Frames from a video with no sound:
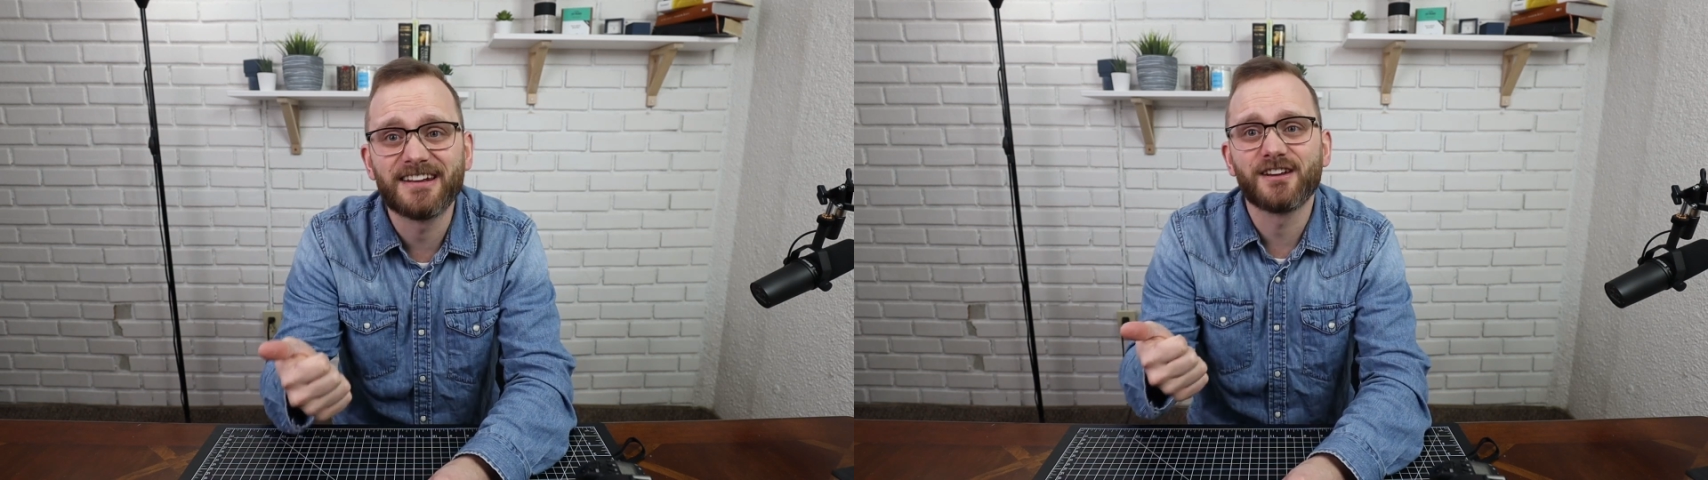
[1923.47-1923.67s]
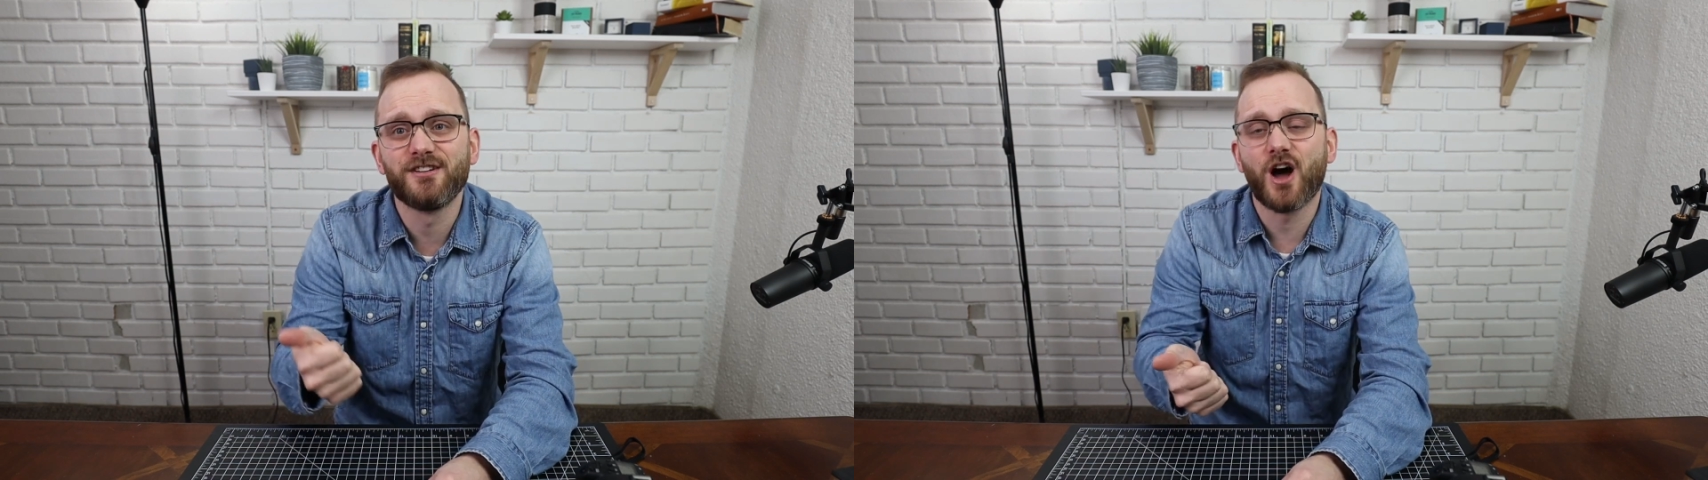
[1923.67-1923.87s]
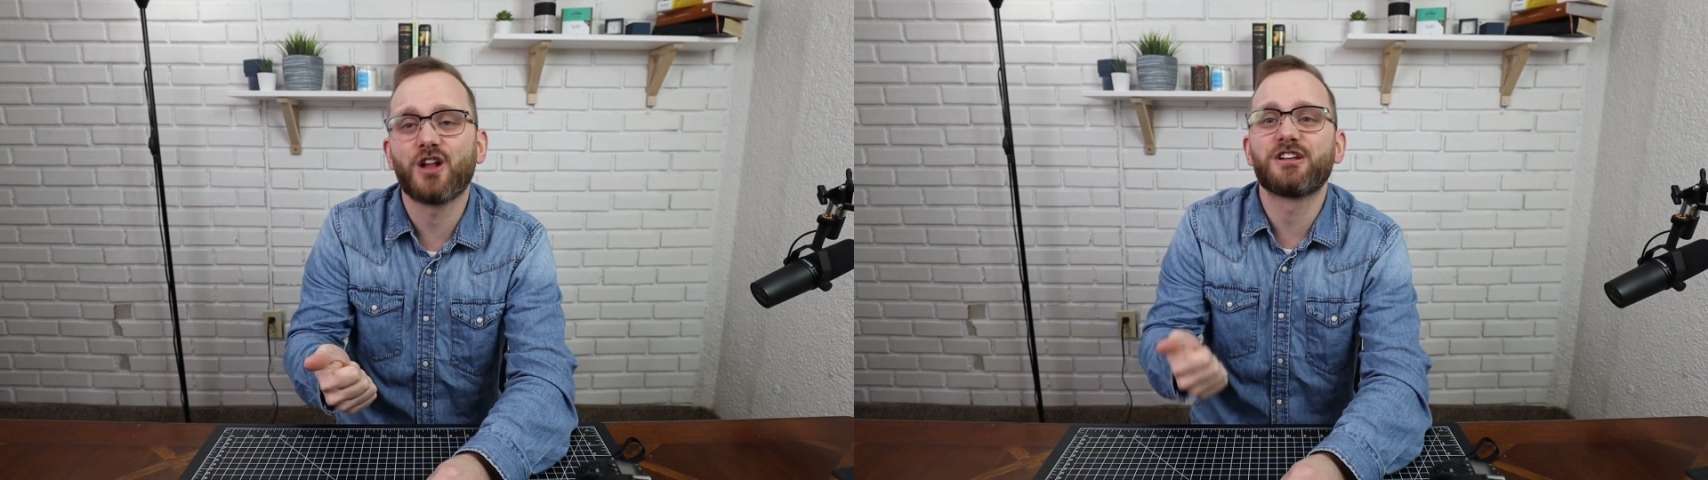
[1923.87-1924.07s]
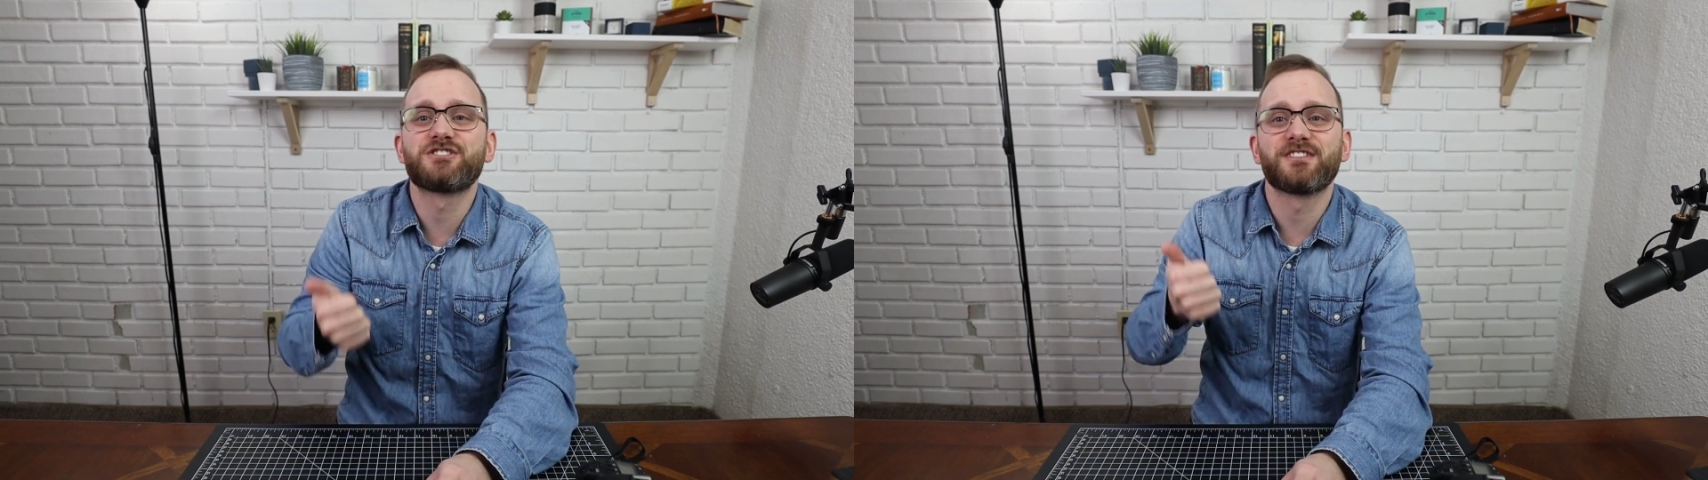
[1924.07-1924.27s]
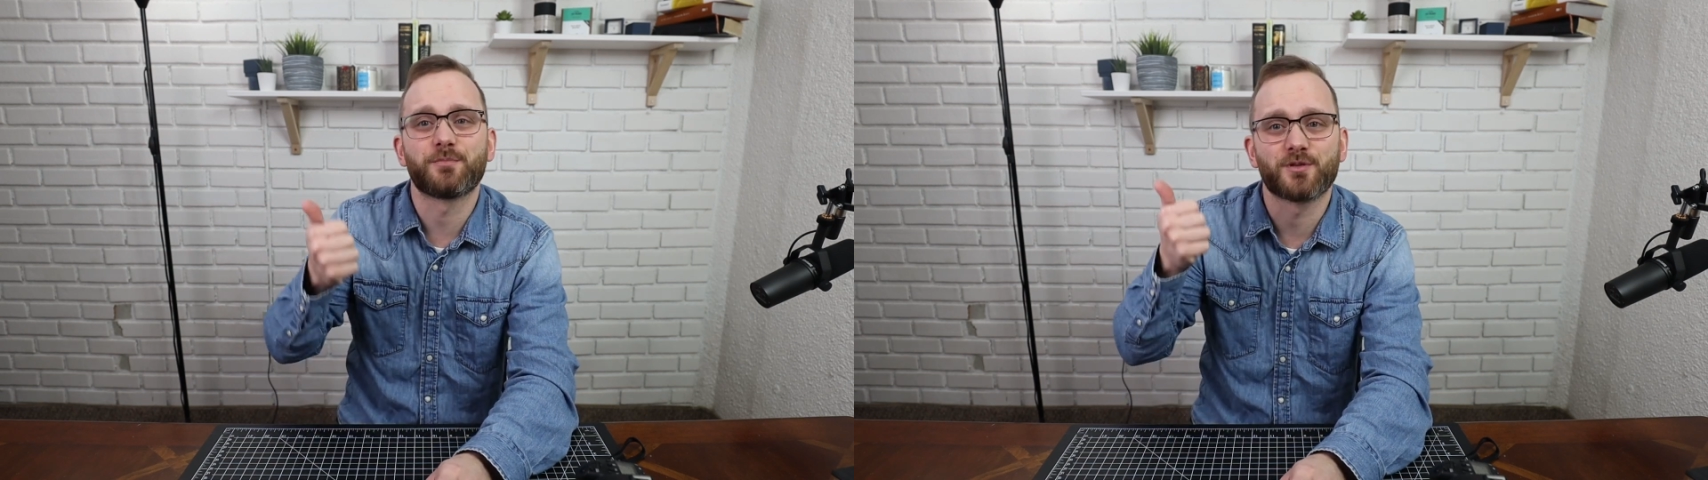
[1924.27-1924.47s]

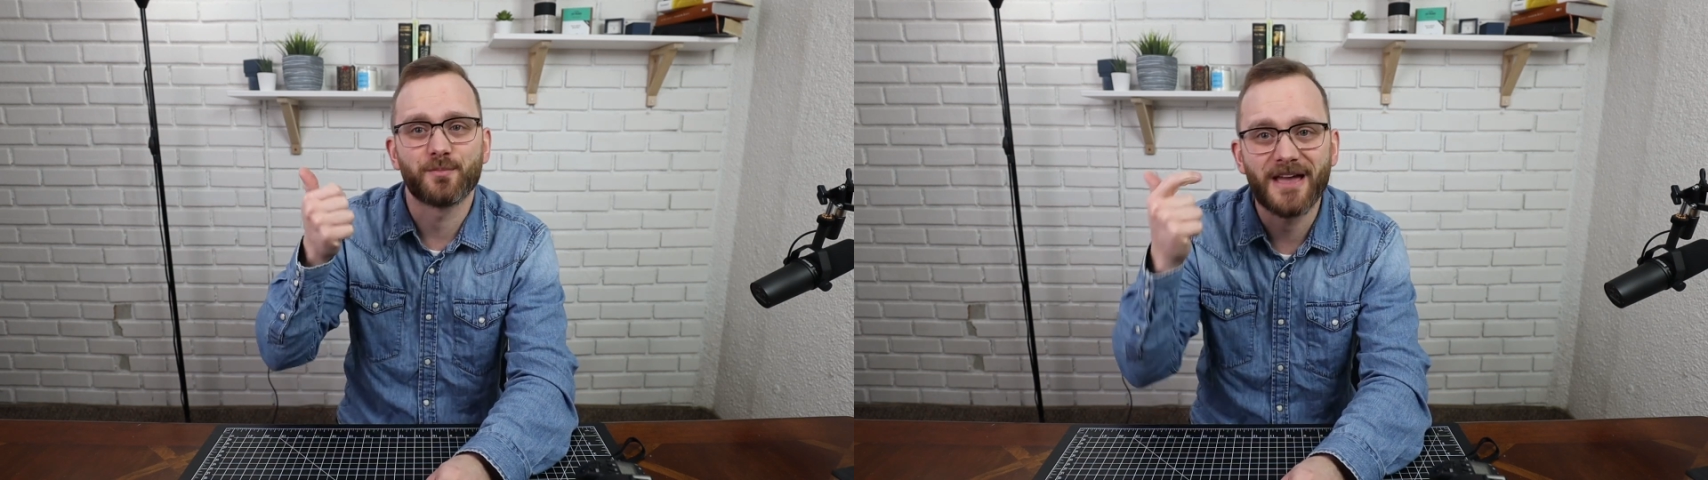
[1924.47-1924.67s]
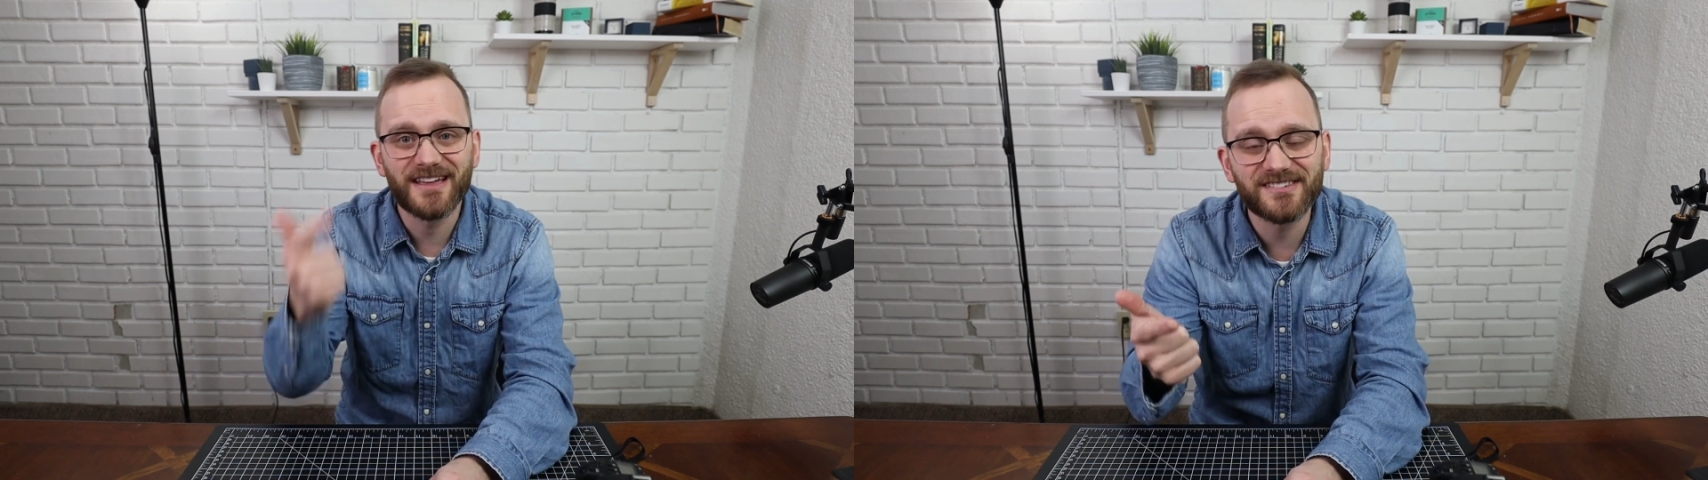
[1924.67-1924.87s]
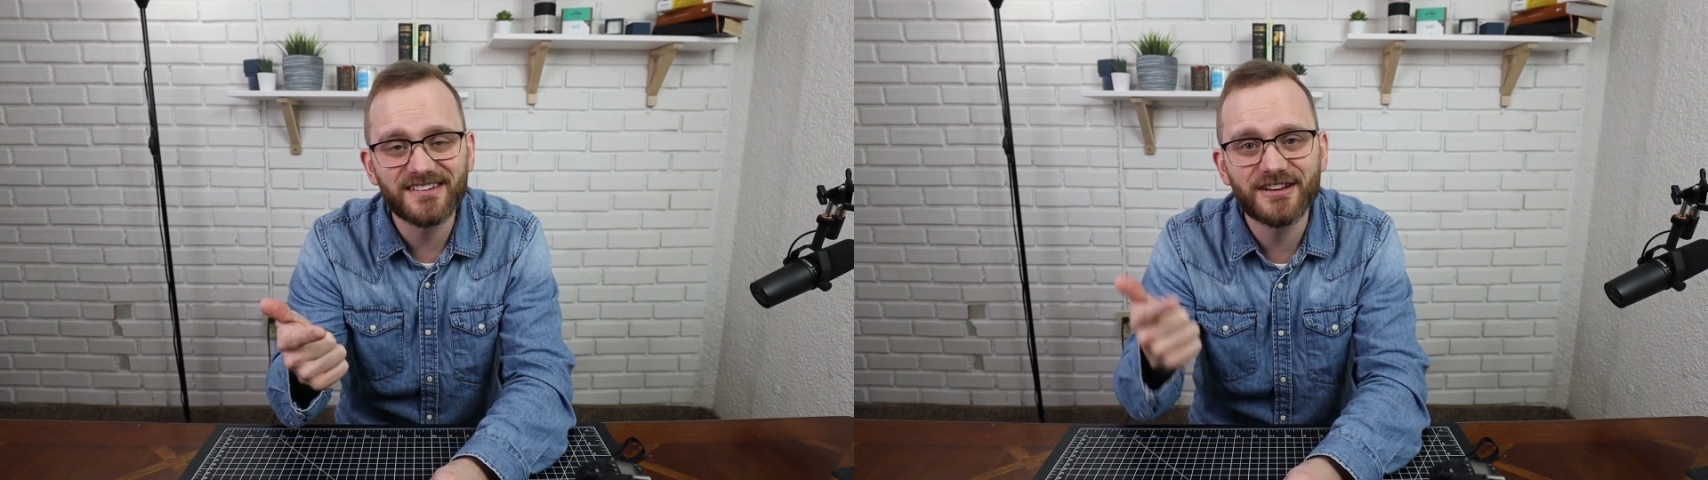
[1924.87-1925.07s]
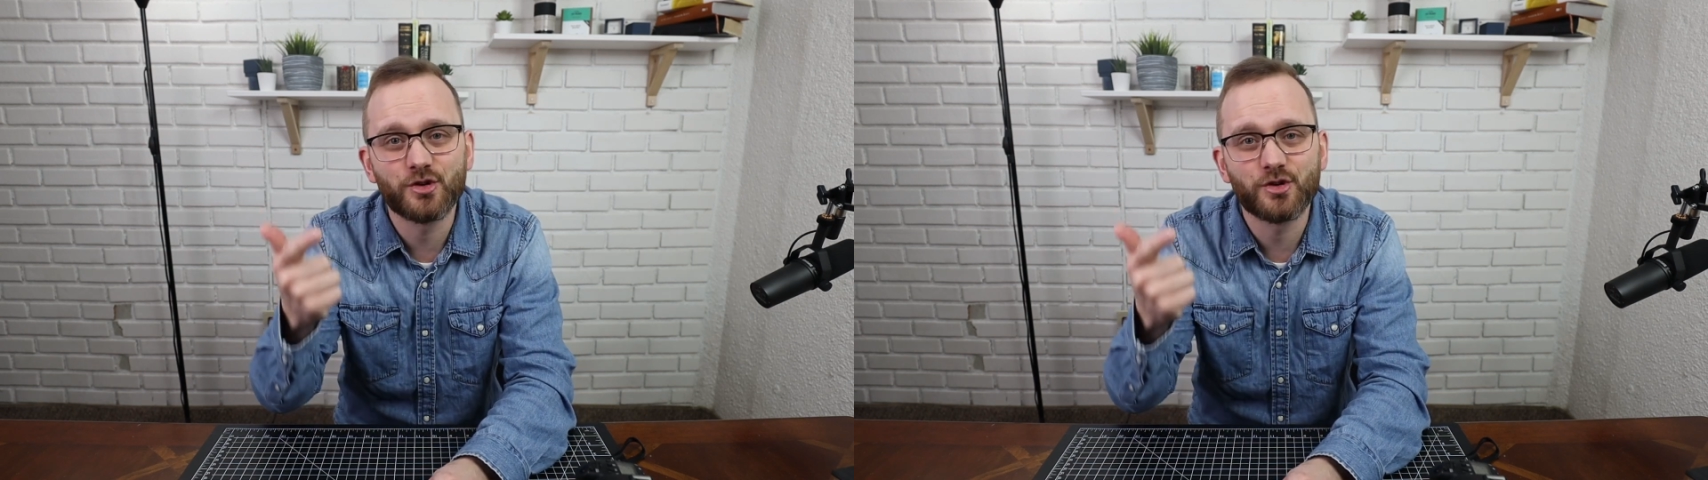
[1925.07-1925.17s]
acknowledging the propensity